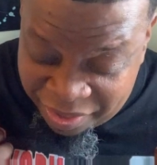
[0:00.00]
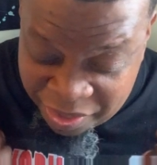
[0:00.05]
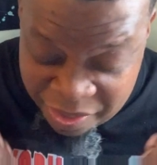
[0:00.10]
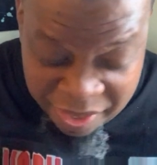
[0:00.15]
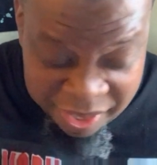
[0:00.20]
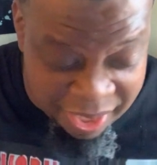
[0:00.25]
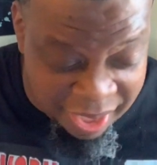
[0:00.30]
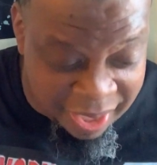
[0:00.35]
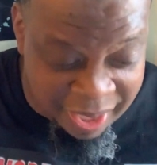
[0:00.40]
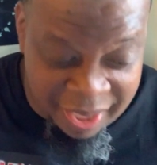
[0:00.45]

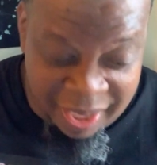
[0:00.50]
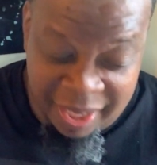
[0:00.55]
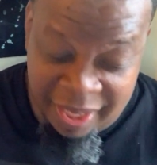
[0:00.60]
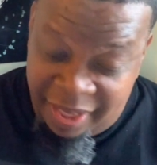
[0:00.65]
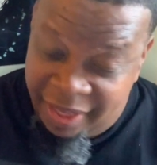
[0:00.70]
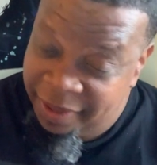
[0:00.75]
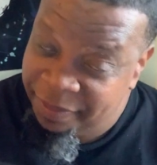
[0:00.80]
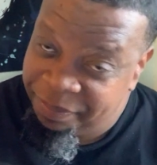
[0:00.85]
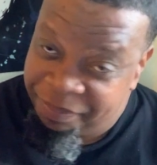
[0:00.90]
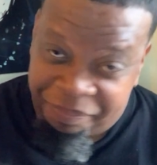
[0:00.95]
gonna,
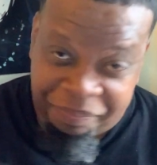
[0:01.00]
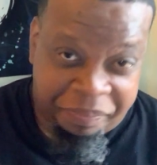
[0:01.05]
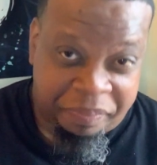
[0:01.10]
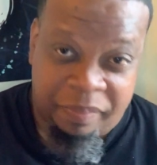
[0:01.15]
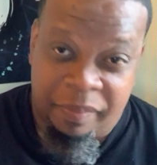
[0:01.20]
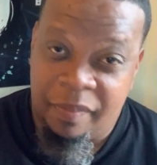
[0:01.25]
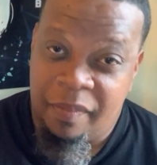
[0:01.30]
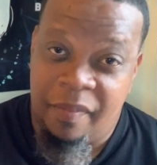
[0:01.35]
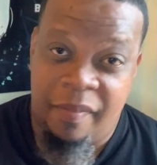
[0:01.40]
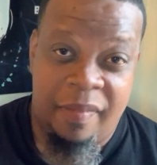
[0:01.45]

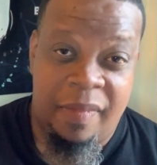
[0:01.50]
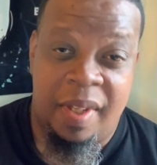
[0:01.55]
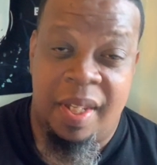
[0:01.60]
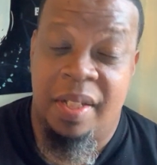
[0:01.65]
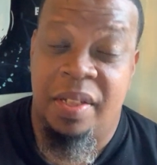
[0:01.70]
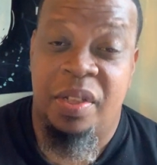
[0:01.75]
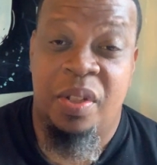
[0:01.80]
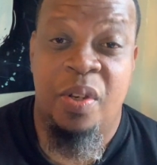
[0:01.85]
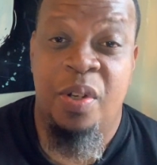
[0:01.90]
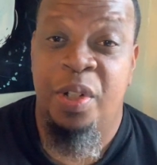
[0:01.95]

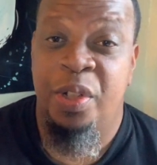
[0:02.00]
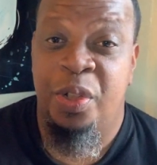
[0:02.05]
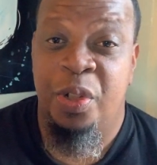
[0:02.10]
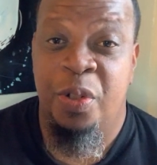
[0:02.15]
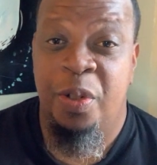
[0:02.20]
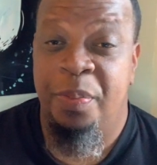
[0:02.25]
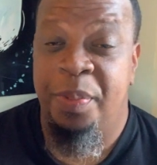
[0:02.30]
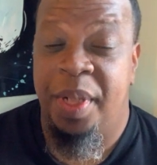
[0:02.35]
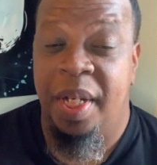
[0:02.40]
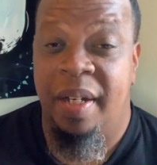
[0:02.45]
it's gonna do
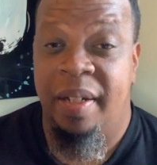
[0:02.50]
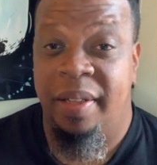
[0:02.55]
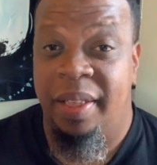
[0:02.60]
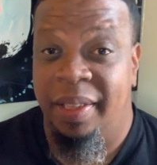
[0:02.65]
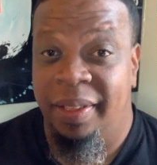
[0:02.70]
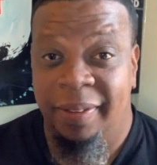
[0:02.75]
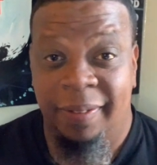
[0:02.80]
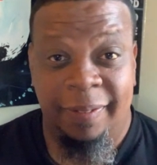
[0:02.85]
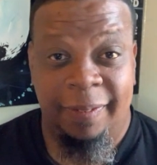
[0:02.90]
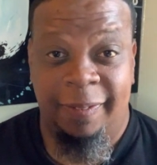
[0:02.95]
them dirty.
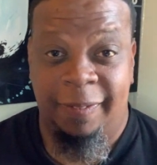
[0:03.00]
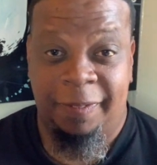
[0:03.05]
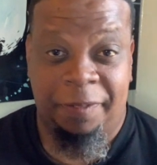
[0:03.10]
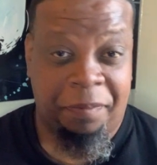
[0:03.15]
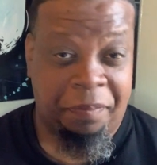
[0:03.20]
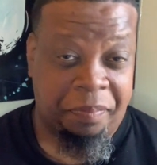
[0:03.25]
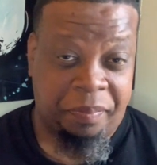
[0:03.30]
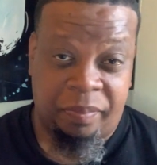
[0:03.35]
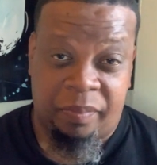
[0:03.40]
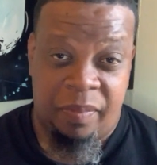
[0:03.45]

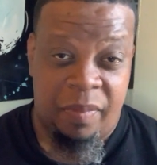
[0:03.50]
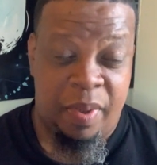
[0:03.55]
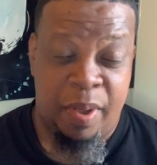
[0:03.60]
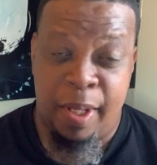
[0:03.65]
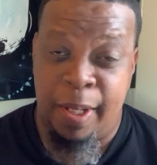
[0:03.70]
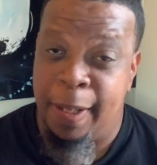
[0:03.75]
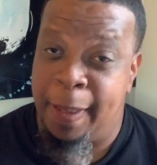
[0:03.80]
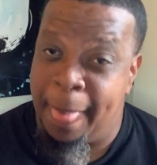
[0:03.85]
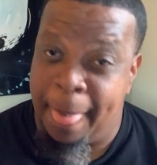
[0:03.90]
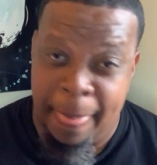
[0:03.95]

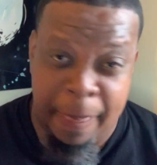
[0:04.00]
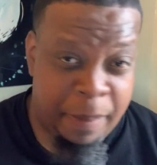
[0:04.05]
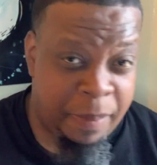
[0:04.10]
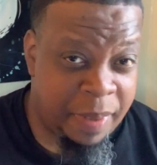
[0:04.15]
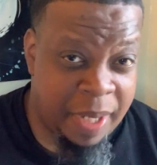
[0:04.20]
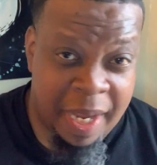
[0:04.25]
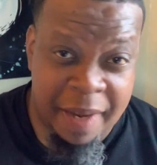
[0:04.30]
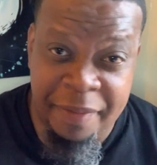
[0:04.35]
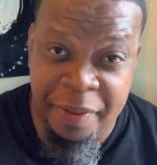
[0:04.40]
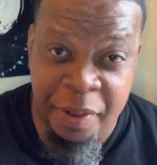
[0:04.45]

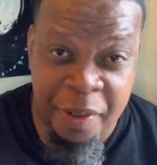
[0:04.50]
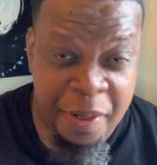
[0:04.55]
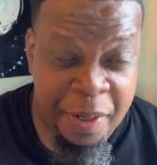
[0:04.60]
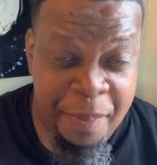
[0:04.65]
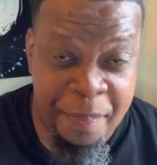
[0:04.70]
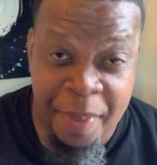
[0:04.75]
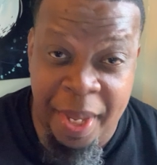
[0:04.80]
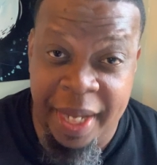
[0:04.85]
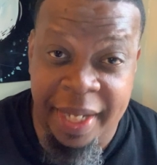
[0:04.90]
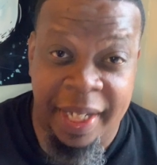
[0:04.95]
Never gonna
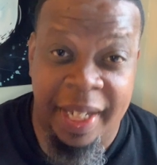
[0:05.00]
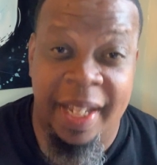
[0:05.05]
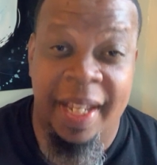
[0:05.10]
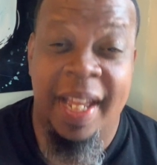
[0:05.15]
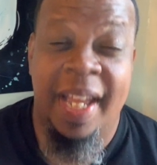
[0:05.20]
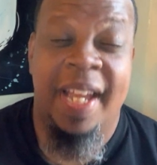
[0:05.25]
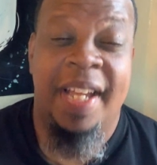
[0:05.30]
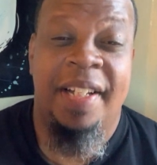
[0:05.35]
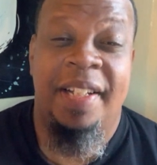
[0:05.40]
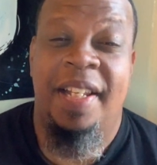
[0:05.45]
make it.
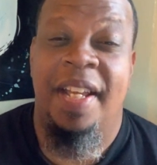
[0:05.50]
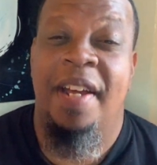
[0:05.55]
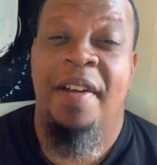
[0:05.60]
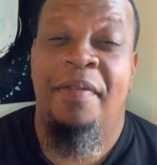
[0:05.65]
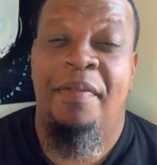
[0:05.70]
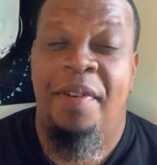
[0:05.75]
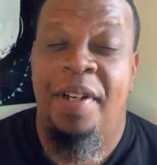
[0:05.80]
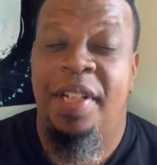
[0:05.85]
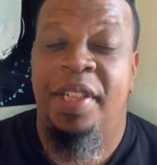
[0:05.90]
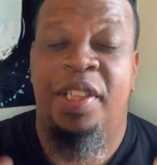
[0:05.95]

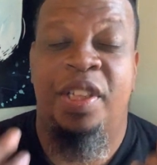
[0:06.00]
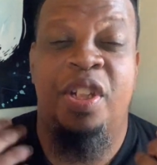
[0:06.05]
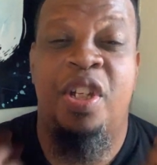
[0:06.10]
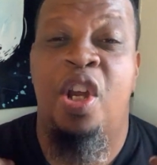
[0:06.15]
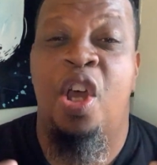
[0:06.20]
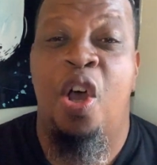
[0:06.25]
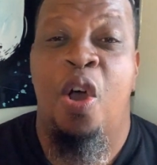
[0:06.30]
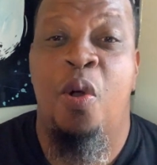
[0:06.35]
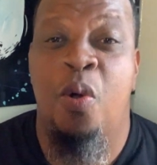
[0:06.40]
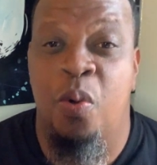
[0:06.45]
There is
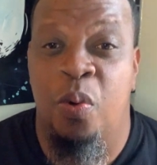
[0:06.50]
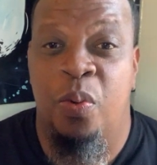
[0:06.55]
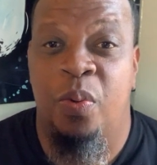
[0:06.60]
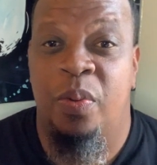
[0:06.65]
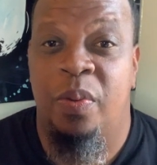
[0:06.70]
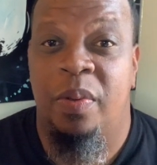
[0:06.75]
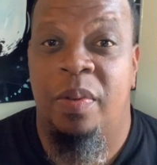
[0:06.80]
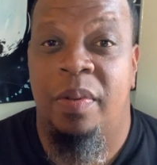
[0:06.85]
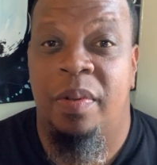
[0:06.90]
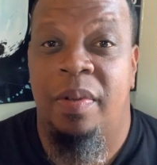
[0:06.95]
no,
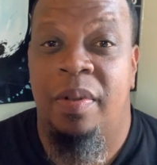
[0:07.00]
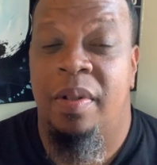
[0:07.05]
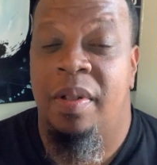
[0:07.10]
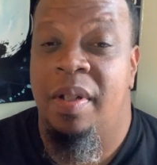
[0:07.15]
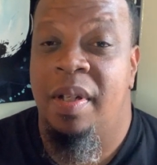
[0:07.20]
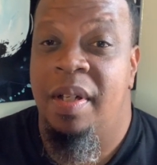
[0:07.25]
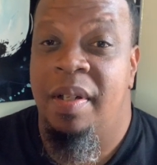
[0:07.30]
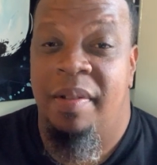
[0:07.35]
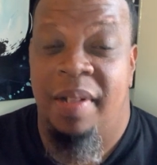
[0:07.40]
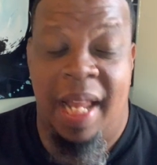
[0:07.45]

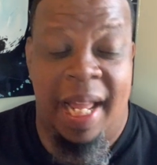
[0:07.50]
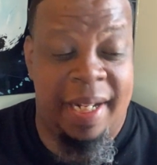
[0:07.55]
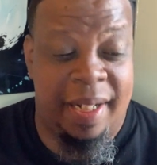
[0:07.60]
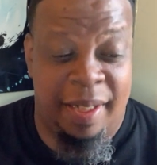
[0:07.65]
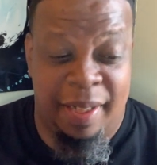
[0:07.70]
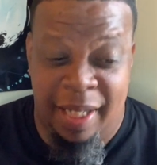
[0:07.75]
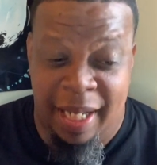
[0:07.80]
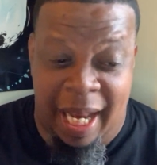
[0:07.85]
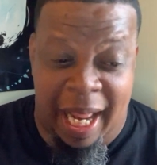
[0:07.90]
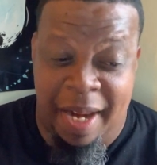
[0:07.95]
like,
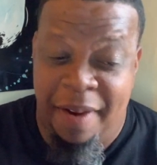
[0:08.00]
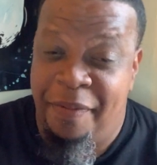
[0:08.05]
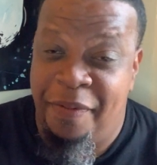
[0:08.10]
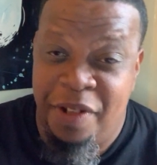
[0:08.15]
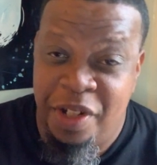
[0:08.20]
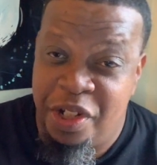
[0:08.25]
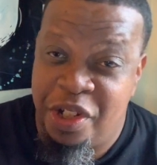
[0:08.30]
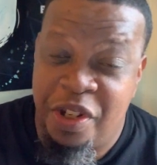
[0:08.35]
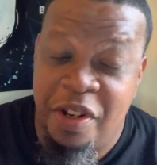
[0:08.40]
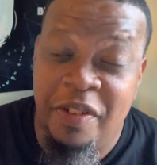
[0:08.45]
life
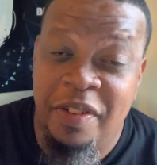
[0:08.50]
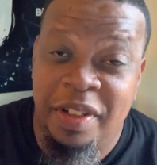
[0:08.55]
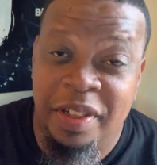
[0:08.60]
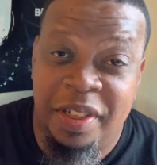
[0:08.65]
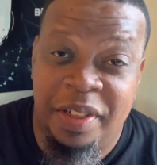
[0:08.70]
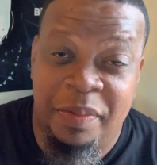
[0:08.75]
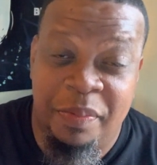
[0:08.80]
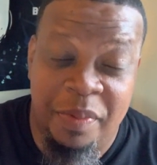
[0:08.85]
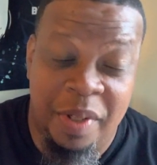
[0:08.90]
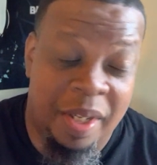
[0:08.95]

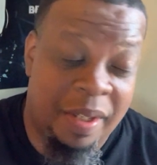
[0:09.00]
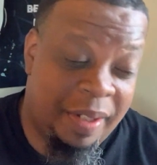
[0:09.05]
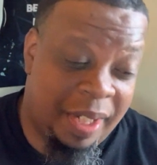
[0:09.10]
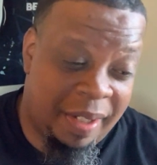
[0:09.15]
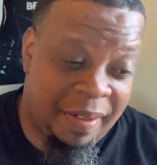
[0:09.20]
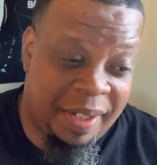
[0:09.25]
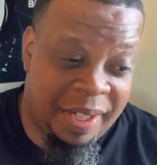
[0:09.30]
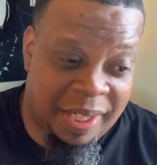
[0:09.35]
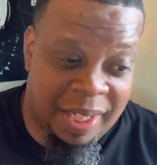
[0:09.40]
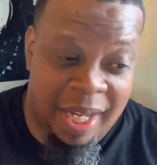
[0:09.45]
insurance. Well,
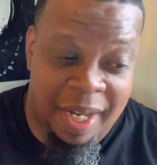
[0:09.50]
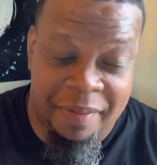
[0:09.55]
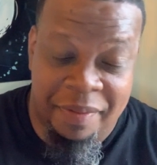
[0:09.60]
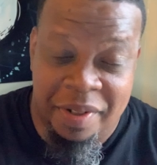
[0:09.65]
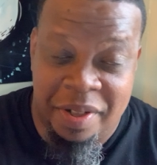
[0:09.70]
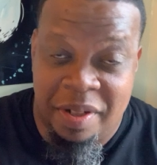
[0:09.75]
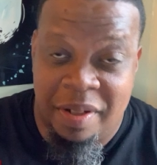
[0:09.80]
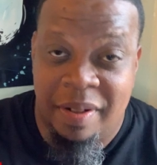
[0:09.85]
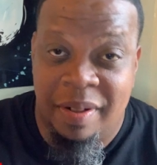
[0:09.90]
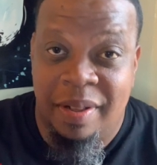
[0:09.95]
there is life
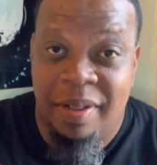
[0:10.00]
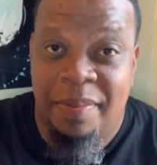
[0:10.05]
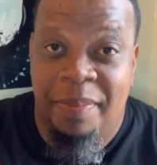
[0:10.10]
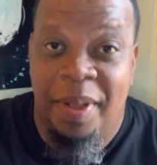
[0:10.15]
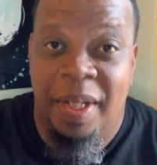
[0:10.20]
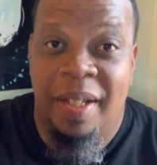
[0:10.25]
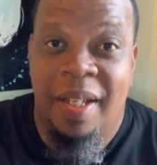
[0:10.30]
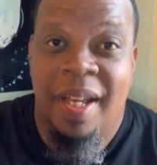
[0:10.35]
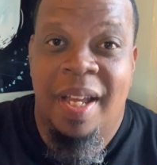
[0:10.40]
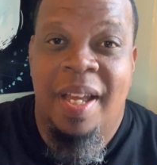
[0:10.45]
insurance,
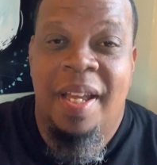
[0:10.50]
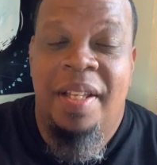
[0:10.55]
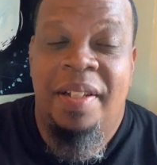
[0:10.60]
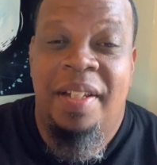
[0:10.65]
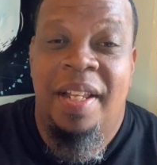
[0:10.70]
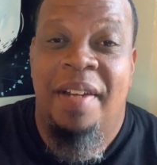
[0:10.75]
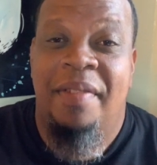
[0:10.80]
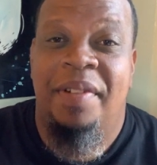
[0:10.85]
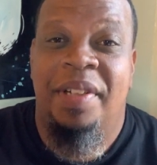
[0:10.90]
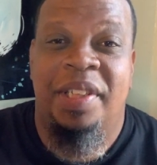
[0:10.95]
but
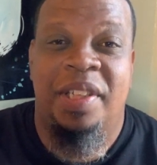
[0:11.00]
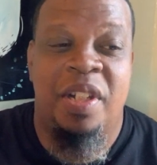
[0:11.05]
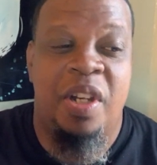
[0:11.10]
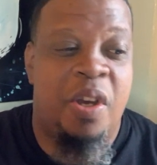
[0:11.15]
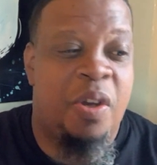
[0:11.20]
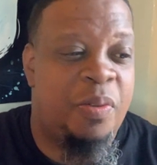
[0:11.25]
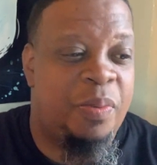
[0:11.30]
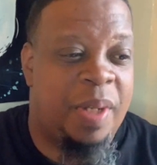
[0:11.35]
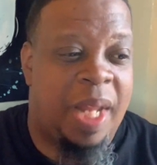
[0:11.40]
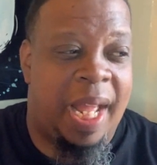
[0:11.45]
there is
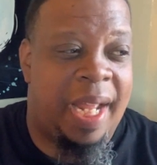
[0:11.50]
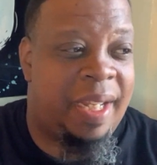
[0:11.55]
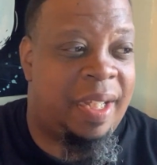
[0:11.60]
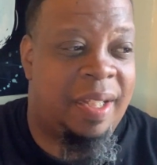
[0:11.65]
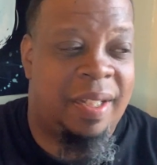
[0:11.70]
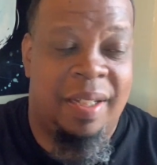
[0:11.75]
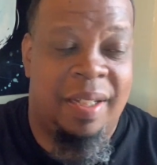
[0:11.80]
no, like,